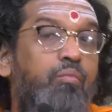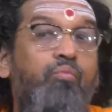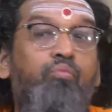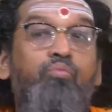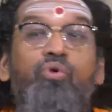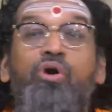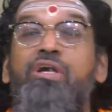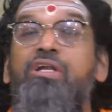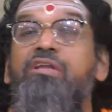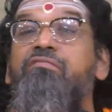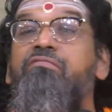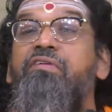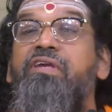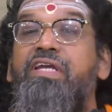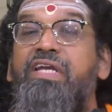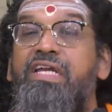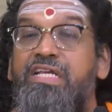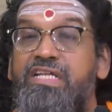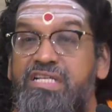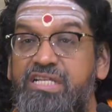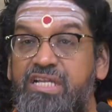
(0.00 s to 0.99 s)

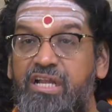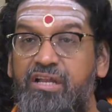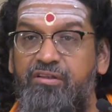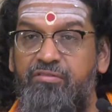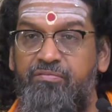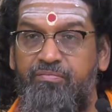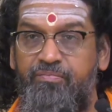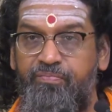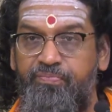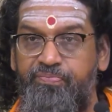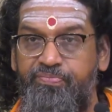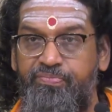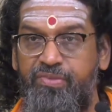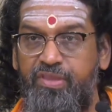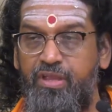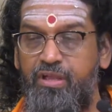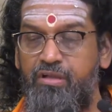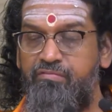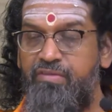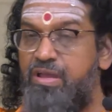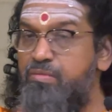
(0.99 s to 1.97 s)
modification.
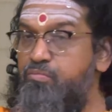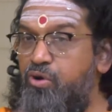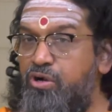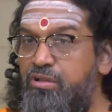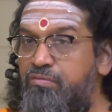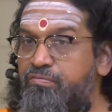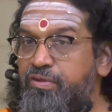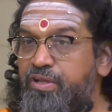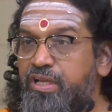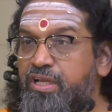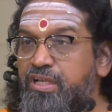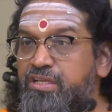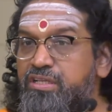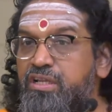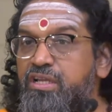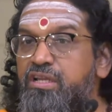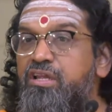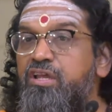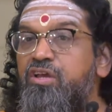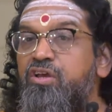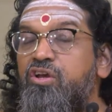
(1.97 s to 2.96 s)
By
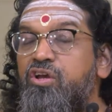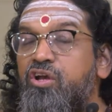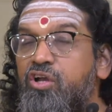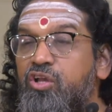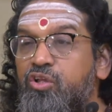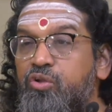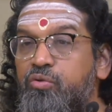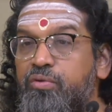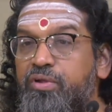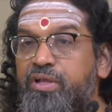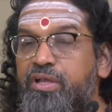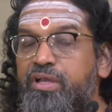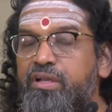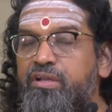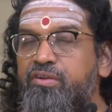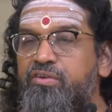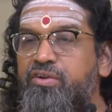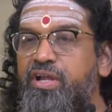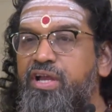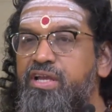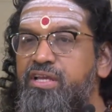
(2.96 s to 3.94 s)
modification, you
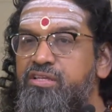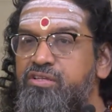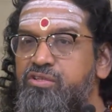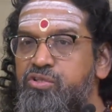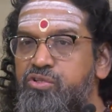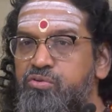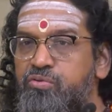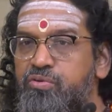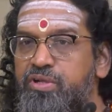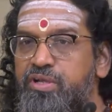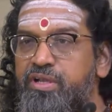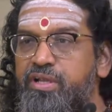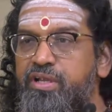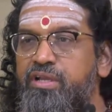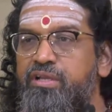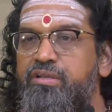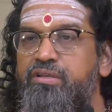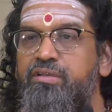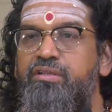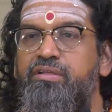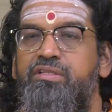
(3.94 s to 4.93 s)
ate rice, you
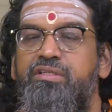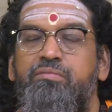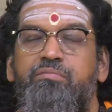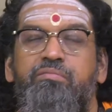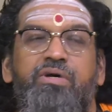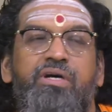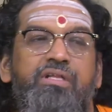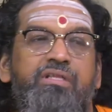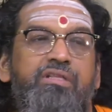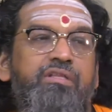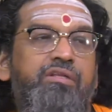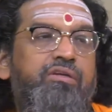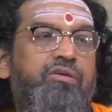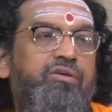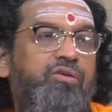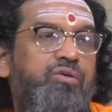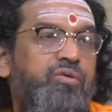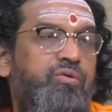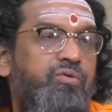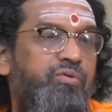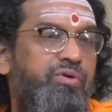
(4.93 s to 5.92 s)
ate
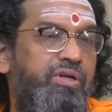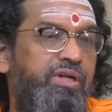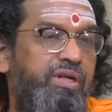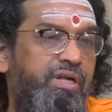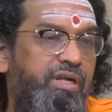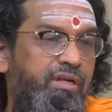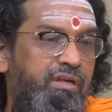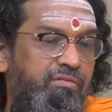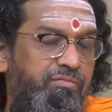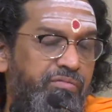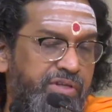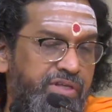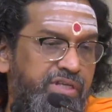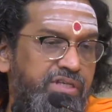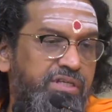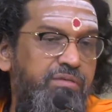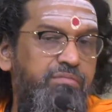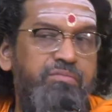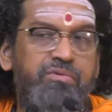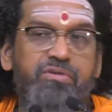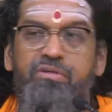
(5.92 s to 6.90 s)
chapati, you ate
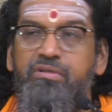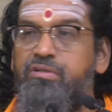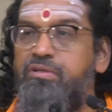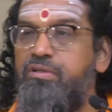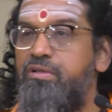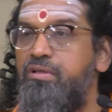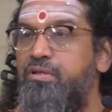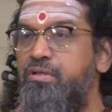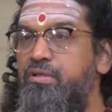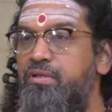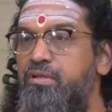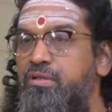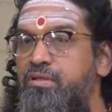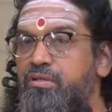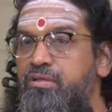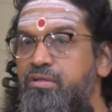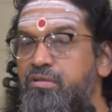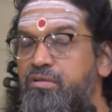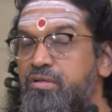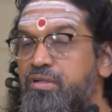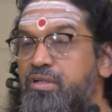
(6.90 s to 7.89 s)
vegetable.
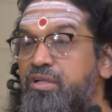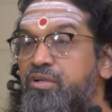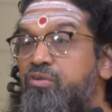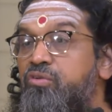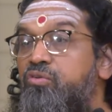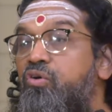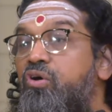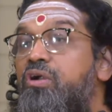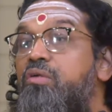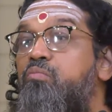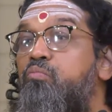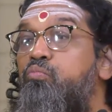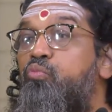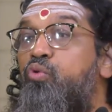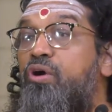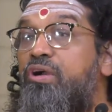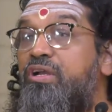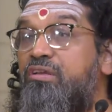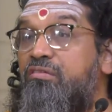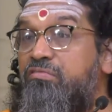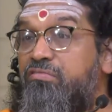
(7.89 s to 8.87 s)
It got
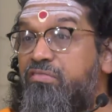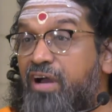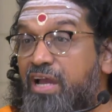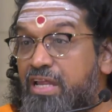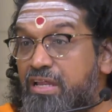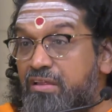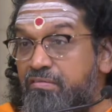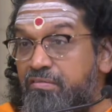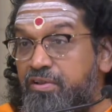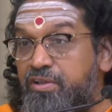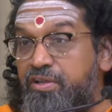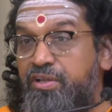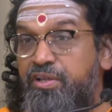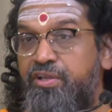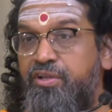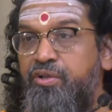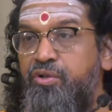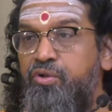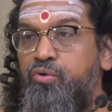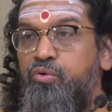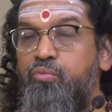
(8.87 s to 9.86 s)
modified
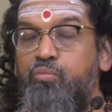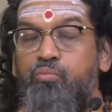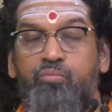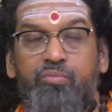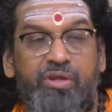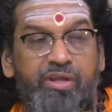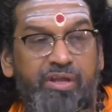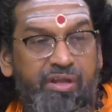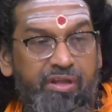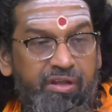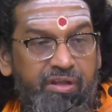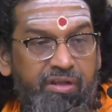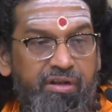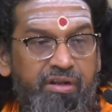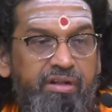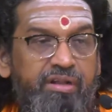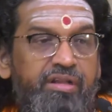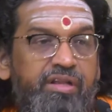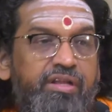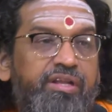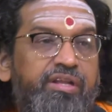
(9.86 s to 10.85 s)
into hair,
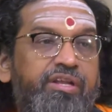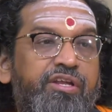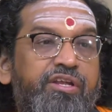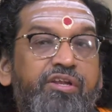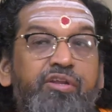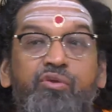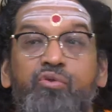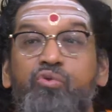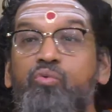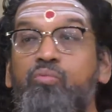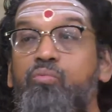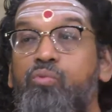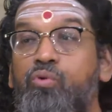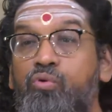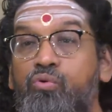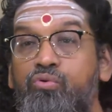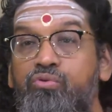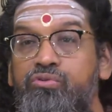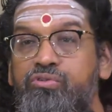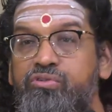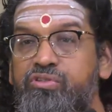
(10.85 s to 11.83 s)
into
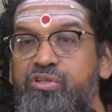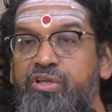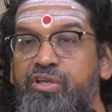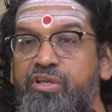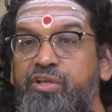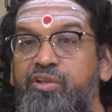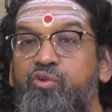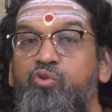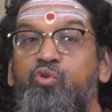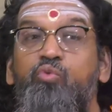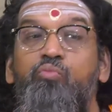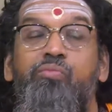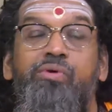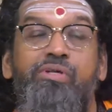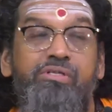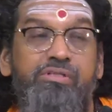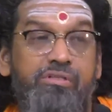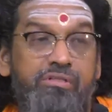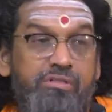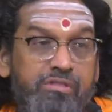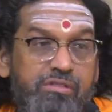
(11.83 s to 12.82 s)
bones, into
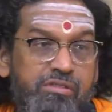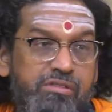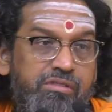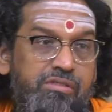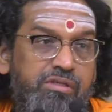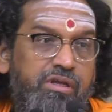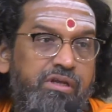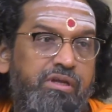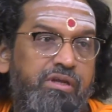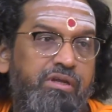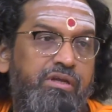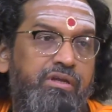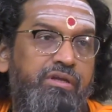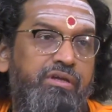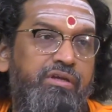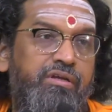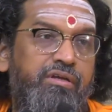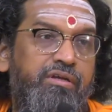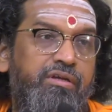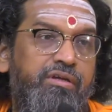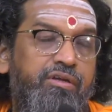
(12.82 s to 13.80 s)
muscles,
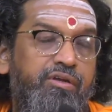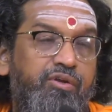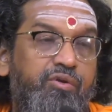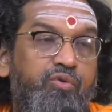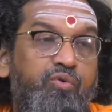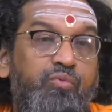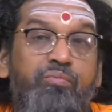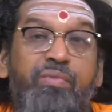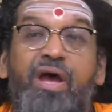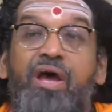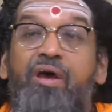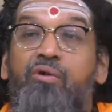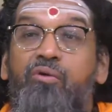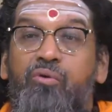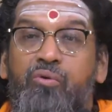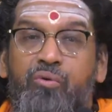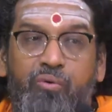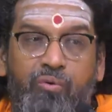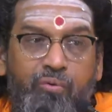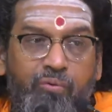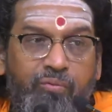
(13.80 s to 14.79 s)
into
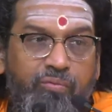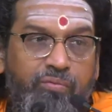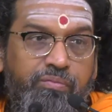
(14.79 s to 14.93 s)
marrow,